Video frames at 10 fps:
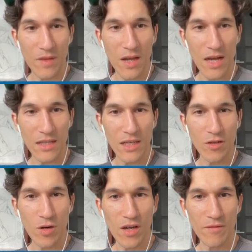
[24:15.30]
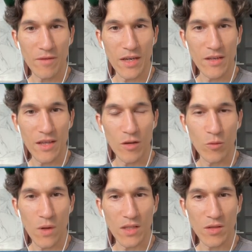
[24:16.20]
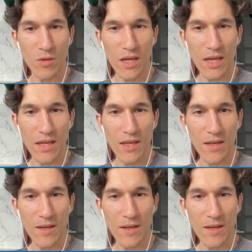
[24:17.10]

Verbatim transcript: And I don't have any 3 to 1s, okay.